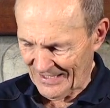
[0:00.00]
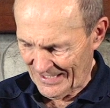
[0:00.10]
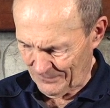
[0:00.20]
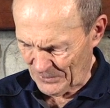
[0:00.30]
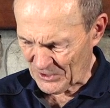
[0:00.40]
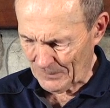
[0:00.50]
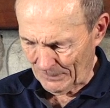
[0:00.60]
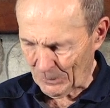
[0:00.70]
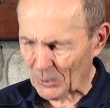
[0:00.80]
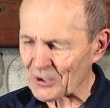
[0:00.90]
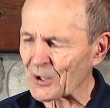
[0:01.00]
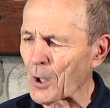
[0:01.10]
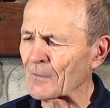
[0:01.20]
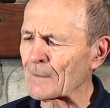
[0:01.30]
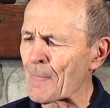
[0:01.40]
And when Scuba Pro took
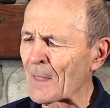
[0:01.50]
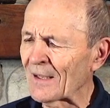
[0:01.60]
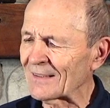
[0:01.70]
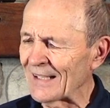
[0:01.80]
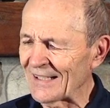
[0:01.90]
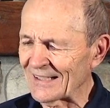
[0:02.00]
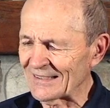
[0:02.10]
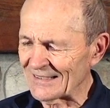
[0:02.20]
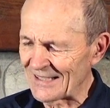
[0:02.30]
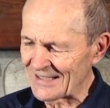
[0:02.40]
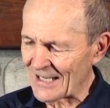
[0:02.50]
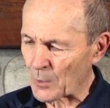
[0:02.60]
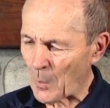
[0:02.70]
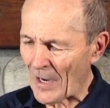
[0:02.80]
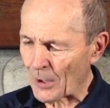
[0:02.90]
over, they
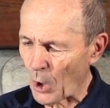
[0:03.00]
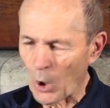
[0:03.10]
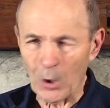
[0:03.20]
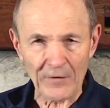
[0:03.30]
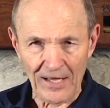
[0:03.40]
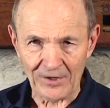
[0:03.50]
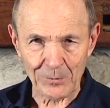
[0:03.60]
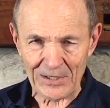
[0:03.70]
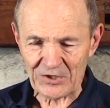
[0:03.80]
acquired all the Healthways